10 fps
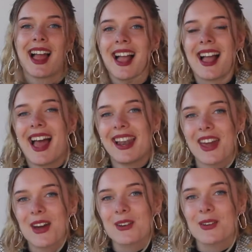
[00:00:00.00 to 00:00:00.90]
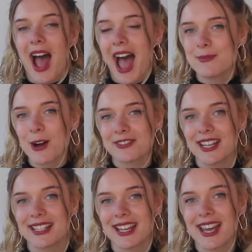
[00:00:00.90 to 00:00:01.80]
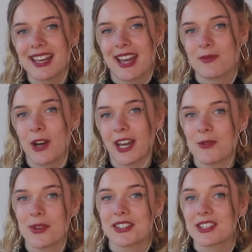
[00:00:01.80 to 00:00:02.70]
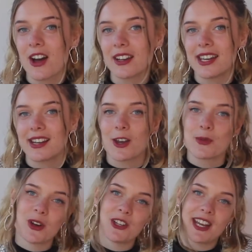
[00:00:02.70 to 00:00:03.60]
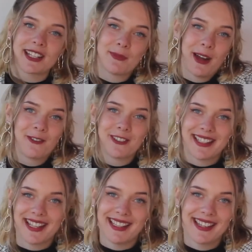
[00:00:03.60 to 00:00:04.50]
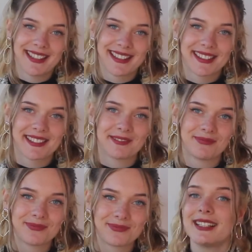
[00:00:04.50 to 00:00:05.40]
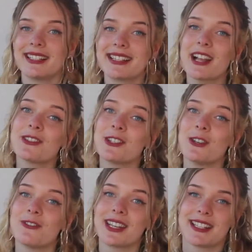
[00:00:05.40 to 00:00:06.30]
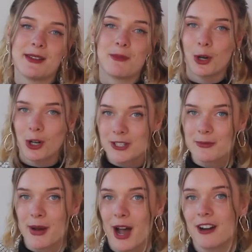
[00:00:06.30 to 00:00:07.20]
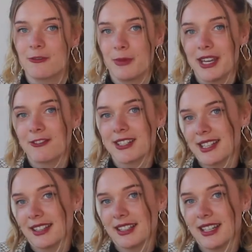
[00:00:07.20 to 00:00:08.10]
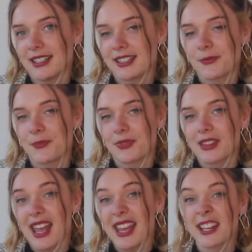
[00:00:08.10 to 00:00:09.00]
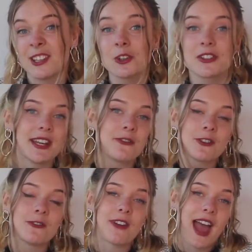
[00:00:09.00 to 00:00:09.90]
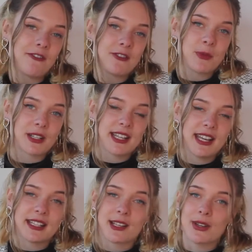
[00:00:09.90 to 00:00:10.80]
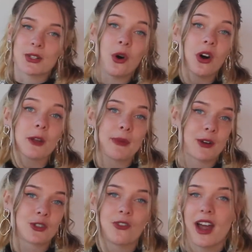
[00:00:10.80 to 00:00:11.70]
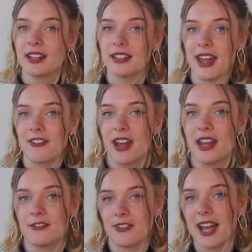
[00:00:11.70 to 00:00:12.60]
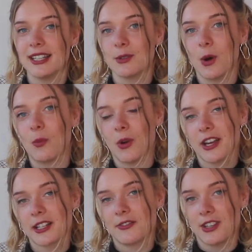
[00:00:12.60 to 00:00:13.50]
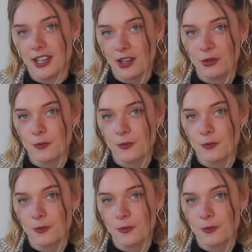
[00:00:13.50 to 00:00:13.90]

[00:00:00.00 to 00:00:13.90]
Hello, I'm Arvinda and I'm working with Starling on a project about resilience. Self-soothing is an important part of building resilience. It can look different for everybody, so it's all about trial and error and finding what works for you.